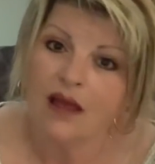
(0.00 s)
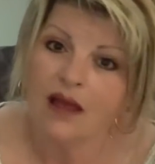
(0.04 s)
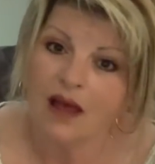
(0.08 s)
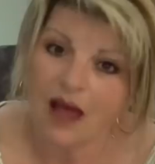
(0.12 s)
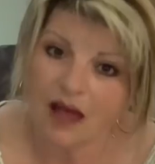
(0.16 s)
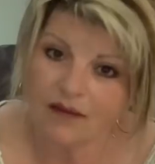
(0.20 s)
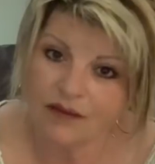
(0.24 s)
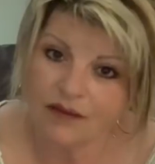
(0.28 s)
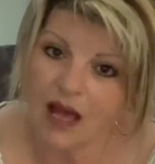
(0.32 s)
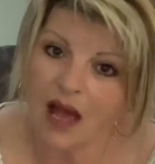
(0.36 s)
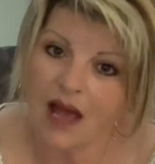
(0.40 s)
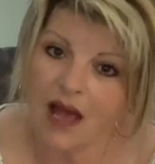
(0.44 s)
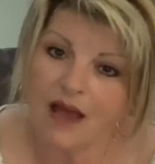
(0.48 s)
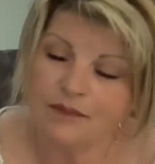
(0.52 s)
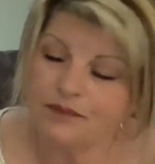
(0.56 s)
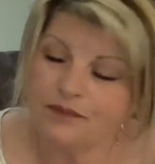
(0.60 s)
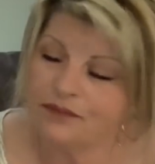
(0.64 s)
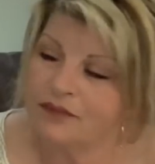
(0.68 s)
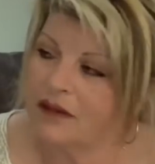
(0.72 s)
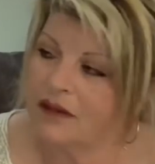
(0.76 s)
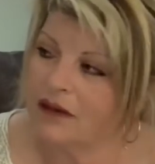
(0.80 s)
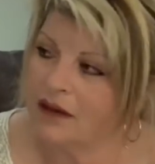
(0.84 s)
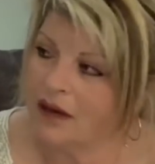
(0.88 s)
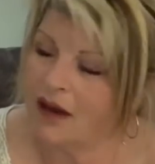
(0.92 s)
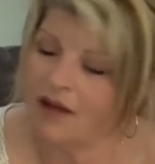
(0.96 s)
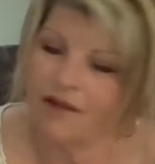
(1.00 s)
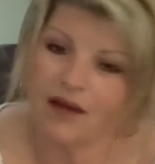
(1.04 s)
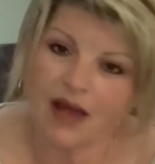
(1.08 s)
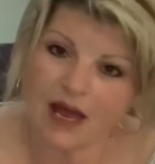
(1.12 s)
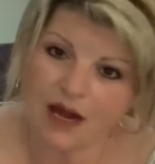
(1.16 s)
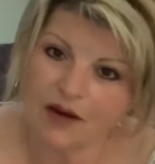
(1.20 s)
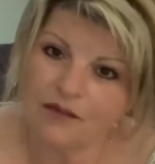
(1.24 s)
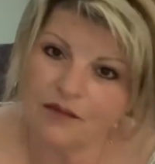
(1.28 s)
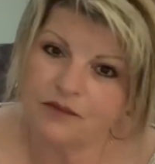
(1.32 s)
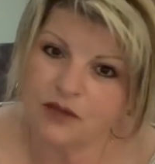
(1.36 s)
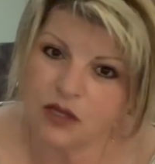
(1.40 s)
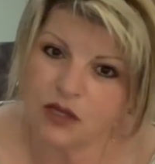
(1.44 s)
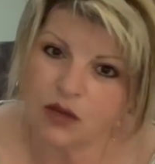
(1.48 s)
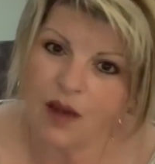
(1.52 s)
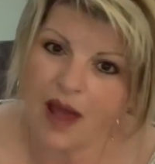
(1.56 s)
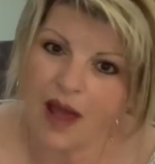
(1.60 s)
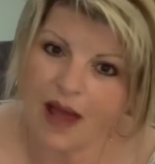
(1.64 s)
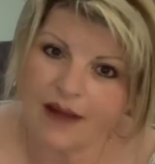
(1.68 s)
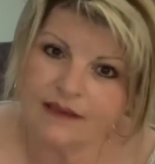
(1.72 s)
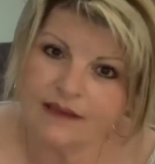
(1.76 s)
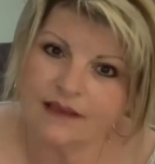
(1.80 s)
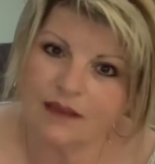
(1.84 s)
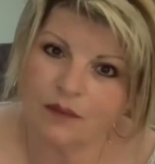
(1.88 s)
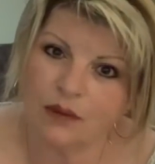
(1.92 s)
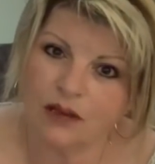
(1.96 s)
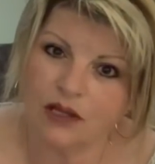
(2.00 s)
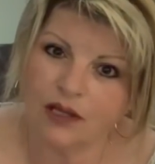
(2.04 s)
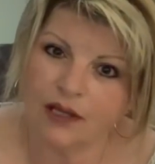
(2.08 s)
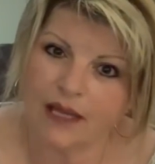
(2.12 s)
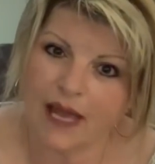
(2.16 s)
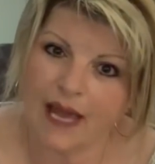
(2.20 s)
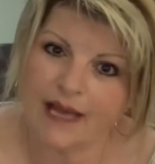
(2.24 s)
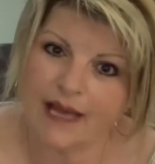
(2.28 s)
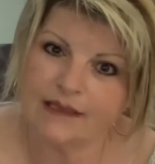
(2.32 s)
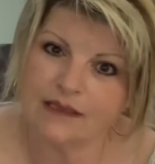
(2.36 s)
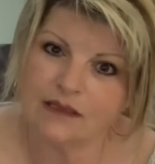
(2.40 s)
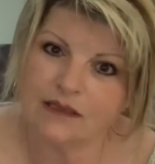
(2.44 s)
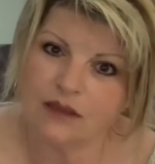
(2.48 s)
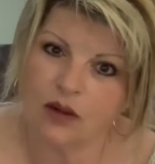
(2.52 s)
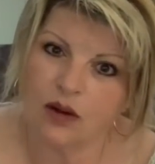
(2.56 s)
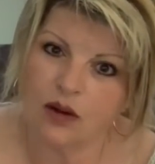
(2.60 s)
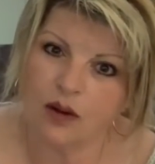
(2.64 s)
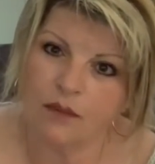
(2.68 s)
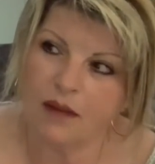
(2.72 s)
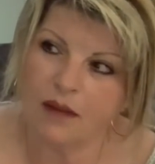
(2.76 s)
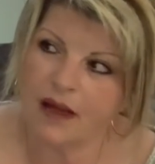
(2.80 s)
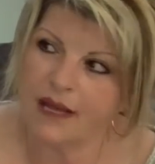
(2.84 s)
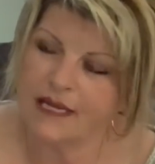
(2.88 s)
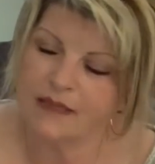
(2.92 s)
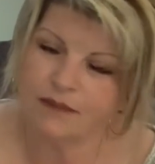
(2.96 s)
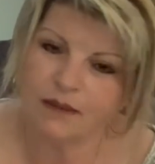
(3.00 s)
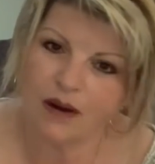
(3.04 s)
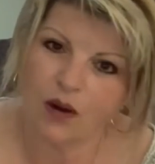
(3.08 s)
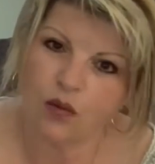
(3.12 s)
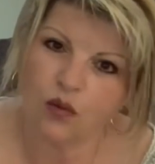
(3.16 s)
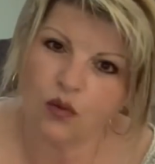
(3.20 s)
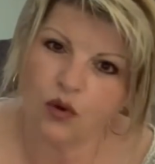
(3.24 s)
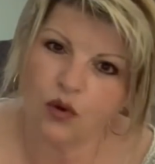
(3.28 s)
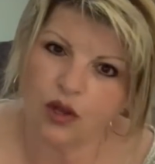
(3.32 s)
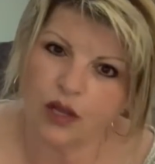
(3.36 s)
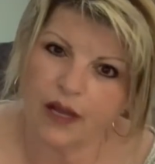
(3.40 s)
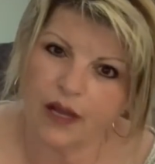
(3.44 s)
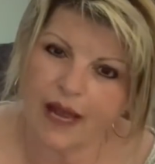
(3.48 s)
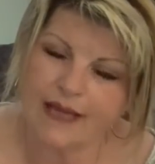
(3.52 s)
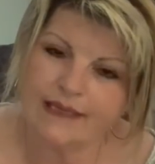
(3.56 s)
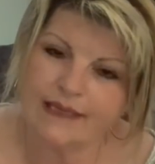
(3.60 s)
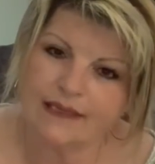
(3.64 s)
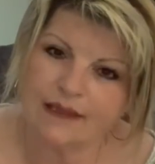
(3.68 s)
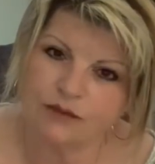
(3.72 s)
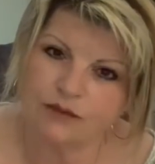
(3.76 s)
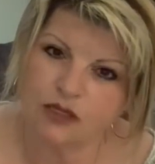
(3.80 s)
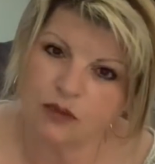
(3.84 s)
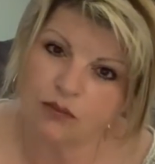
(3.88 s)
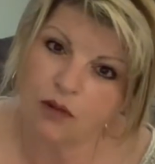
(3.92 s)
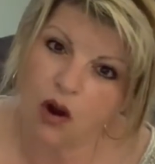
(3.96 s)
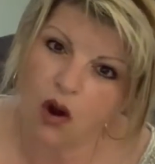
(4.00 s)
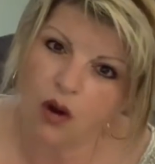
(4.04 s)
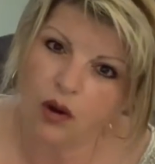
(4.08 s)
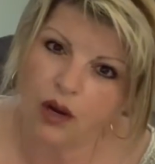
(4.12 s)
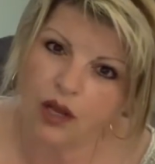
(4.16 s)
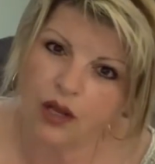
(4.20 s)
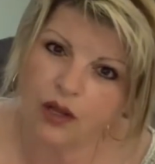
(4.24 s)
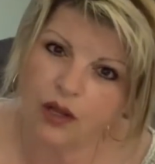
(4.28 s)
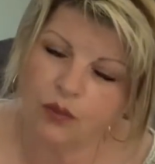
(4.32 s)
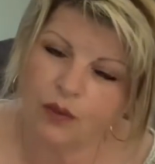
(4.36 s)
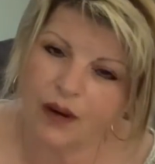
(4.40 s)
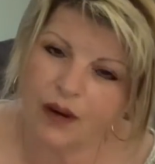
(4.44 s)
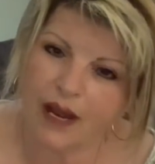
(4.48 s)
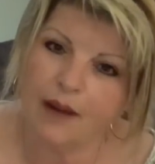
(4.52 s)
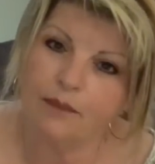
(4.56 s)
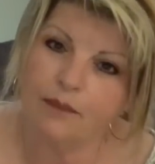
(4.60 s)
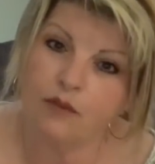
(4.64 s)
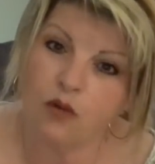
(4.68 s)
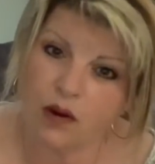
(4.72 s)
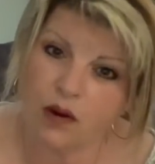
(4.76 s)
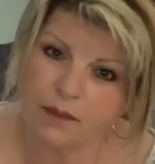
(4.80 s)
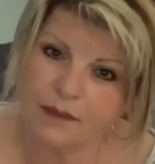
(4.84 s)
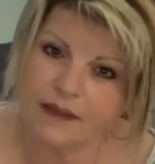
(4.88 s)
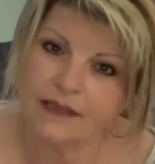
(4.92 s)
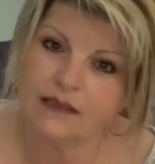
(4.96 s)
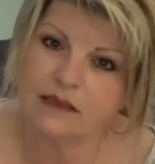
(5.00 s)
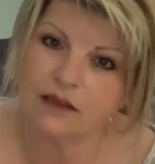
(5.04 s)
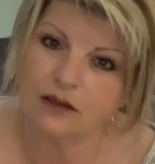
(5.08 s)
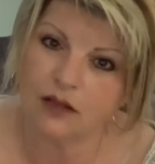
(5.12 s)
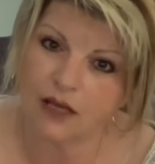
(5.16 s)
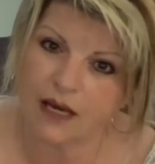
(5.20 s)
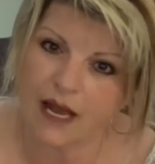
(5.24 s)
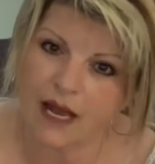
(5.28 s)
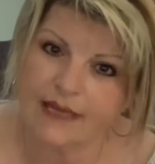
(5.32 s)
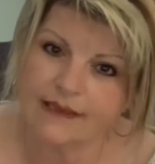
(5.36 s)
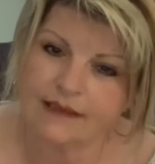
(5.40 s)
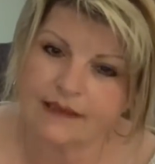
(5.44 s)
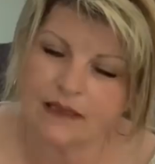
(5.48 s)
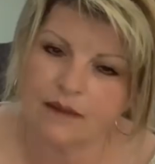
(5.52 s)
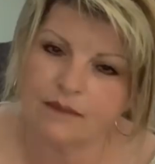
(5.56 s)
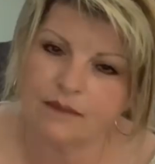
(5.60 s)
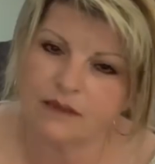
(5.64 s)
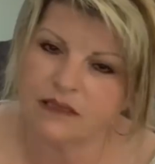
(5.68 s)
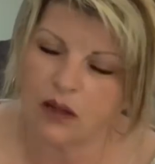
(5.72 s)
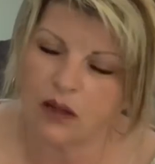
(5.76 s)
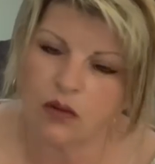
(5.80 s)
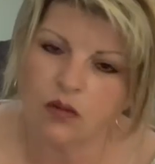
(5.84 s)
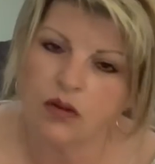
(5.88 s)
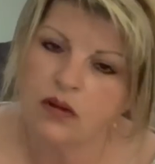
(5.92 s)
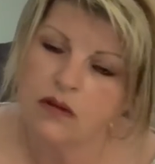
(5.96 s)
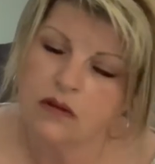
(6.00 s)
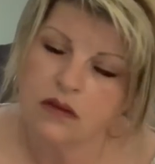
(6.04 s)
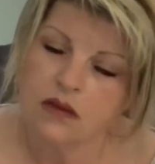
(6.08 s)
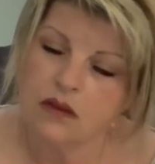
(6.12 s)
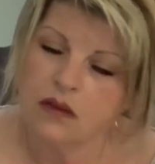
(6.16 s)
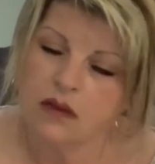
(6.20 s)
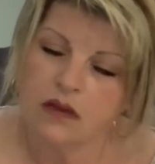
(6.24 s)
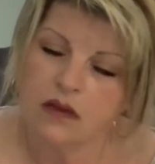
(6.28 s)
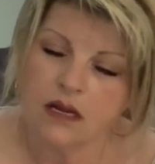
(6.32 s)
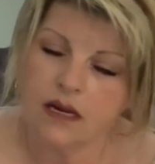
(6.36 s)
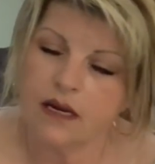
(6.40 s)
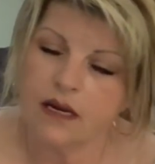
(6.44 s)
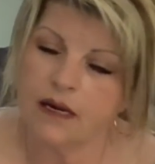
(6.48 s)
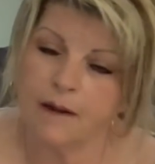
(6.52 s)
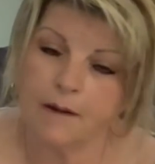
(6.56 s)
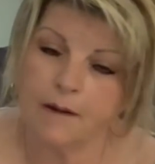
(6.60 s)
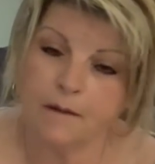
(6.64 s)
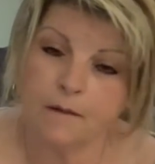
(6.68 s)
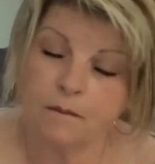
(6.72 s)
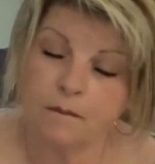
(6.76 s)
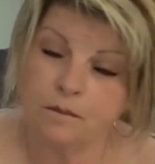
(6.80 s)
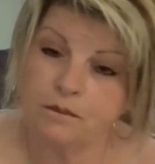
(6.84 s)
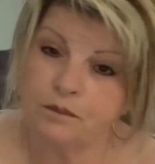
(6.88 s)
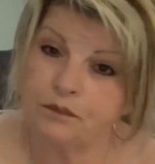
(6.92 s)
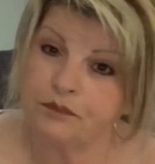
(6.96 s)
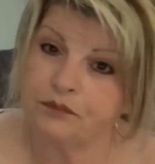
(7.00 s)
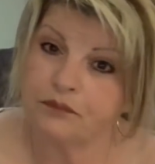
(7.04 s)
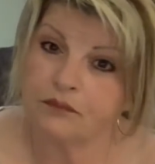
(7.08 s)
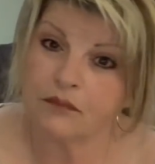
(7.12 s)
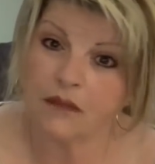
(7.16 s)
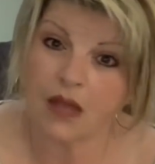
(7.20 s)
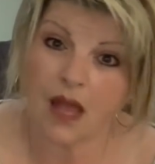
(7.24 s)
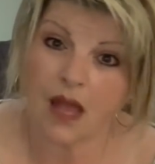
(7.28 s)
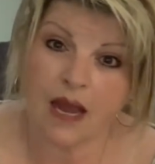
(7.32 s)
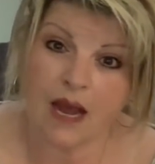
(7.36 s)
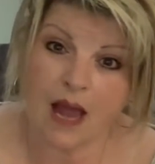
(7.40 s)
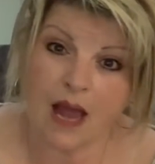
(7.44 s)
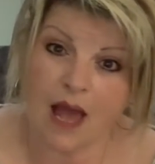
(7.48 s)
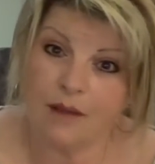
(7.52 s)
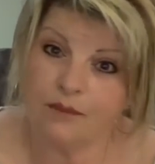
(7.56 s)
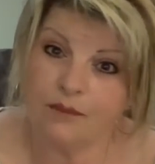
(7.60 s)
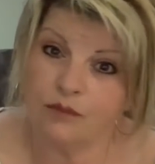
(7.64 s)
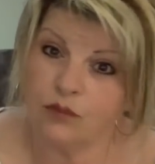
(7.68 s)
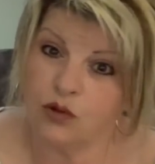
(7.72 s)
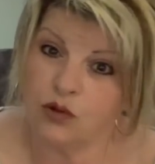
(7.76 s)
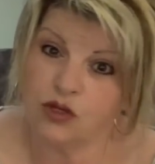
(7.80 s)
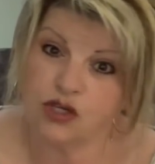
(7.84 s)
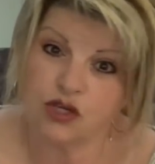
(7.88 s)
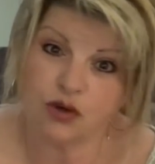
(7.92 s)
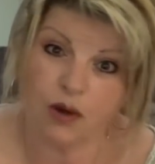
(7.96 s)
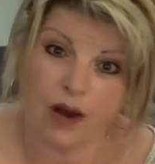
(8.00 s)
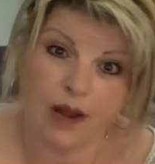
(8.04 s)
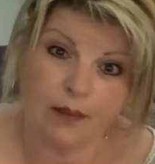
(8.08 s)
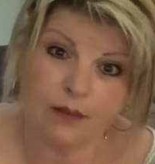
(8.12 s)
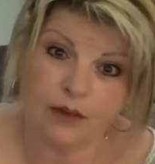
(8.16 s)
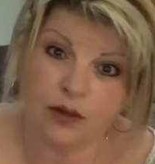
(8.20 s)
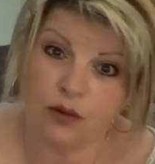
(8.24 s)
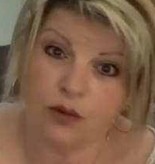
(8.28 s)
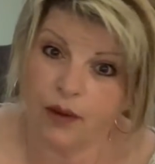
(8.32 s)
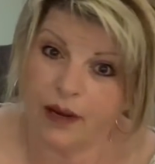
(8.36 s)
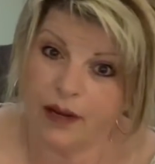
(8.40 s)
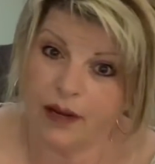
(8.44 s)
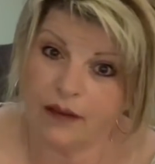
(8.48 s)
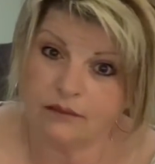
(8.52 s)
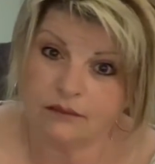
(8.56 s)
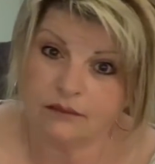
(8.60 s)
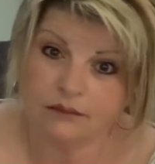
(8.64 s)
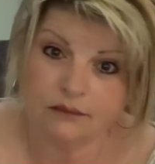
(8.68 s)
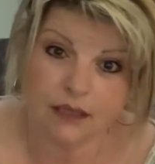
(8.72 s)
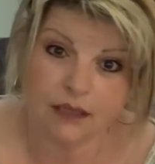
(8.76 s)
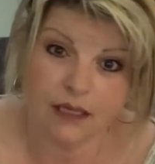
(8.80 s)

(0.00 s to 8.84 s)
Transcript: I've got a few houses I'm going to look at. My husband and I want to go look at some tomorrow. We got appointments to look at some. So, you know, and we're scrambling around.